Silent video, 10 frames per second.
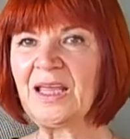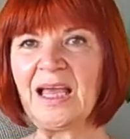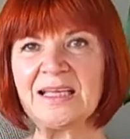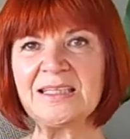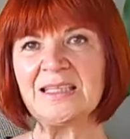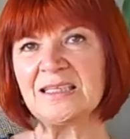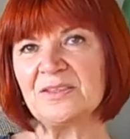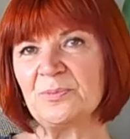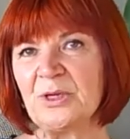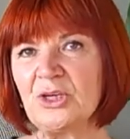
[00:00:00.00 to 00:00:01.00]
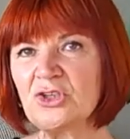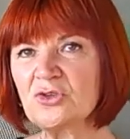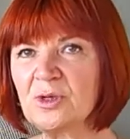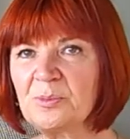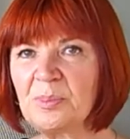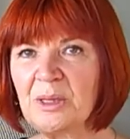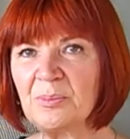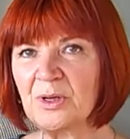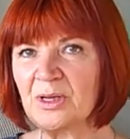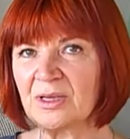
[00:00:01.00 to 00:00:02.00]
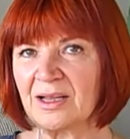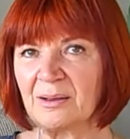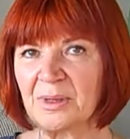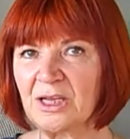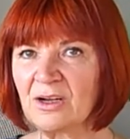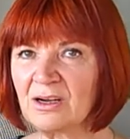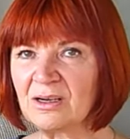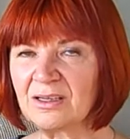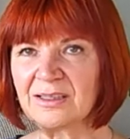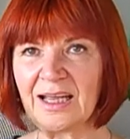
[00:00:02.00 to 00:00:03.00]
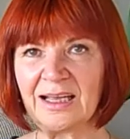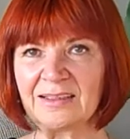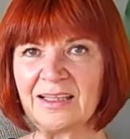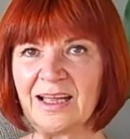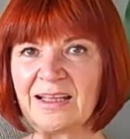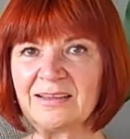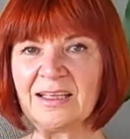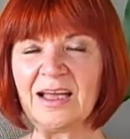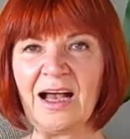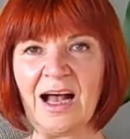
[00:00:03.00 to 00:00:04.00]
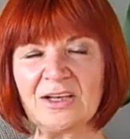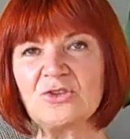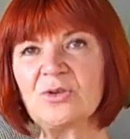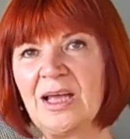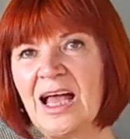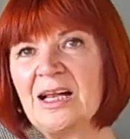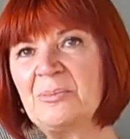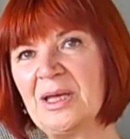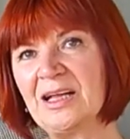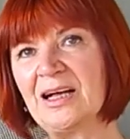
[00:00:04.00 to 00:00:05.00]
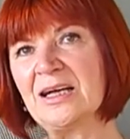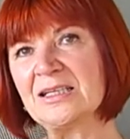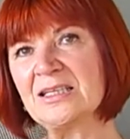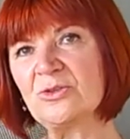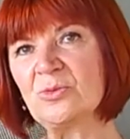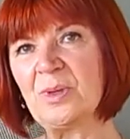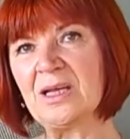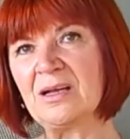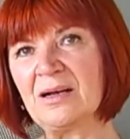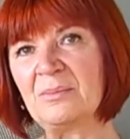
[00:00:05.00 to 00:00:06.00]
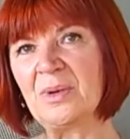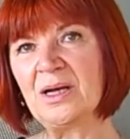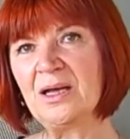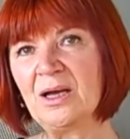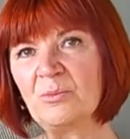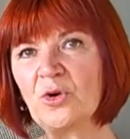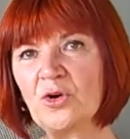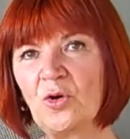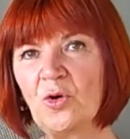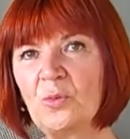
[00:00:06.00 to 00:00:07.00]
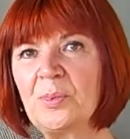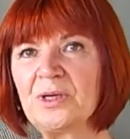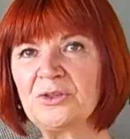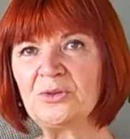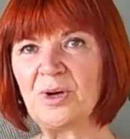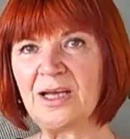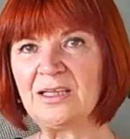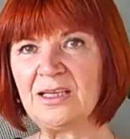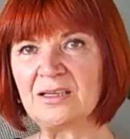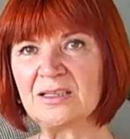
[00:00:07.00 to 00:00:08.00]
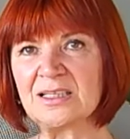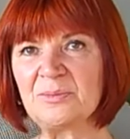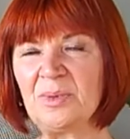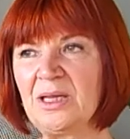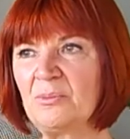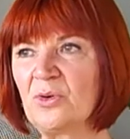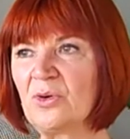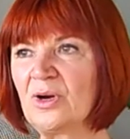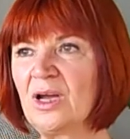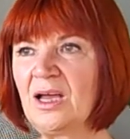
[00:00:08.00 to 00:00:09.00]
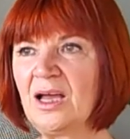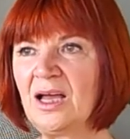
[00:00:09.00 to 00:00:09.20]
has these spiritual people coming on and actually helping us to become more open to ideas, be more